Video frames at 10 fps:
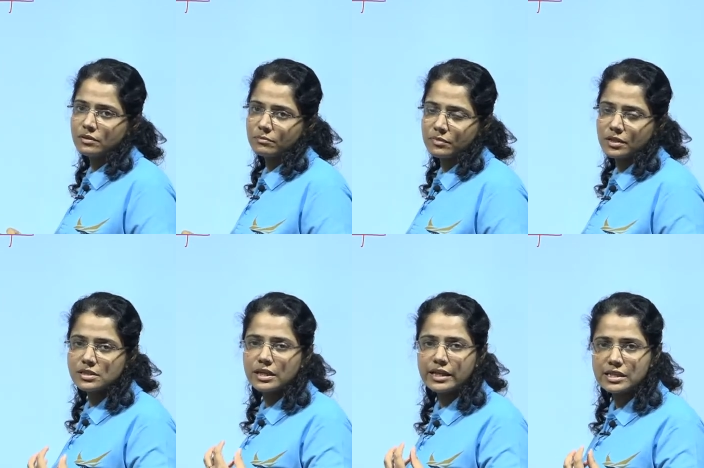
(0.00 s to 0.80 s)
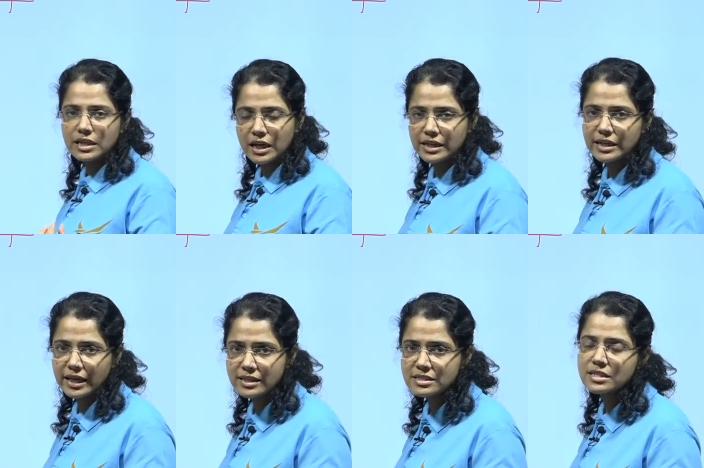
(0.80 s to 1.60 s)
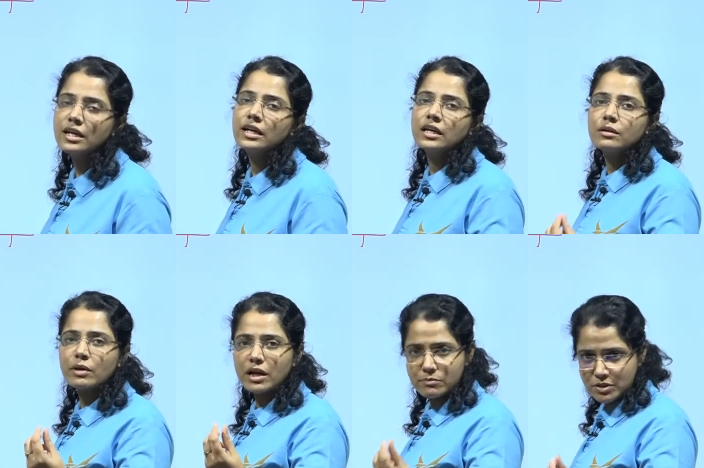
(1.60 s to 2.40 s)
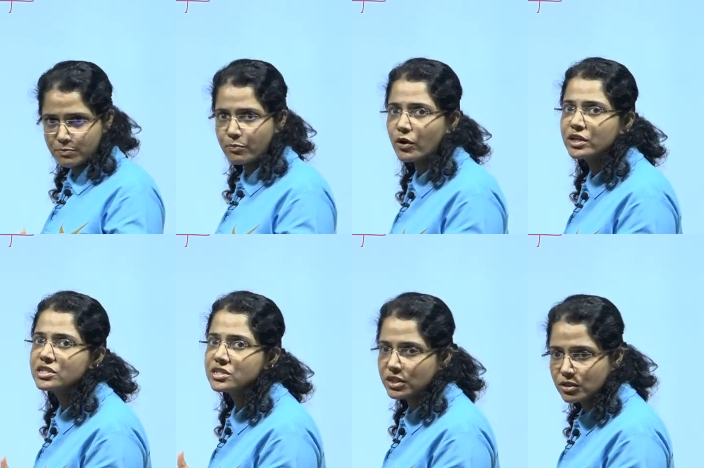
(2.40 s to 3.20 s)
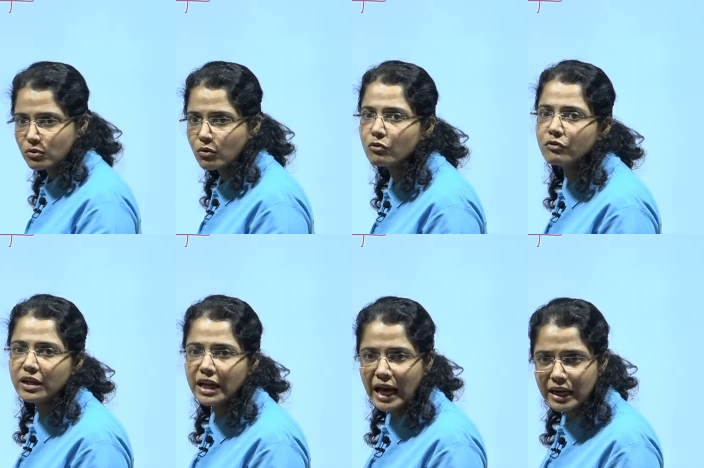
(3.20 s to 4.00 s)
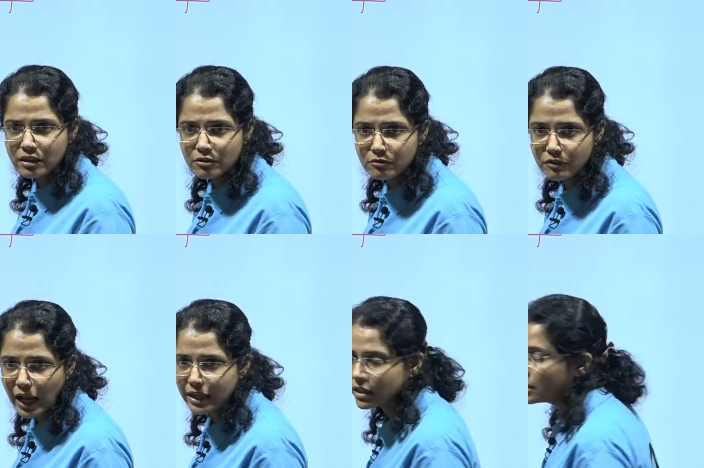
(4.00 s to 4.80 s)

is getting condensed, it becomes pointed, oval and flat.